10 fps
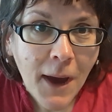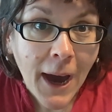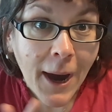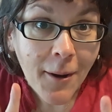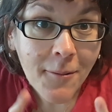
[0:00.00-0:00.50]

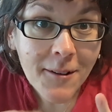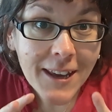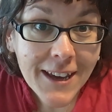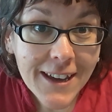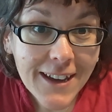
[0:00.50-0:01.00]

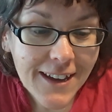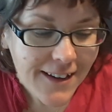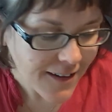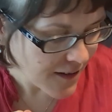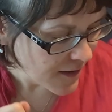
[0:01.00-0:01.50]
Howdy!
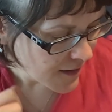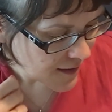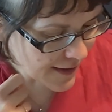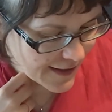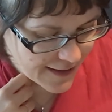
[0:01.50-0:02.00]

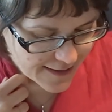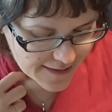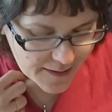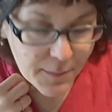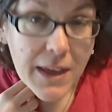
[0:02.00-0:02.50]
It
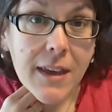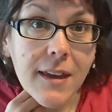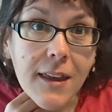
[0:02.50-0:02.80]
is me,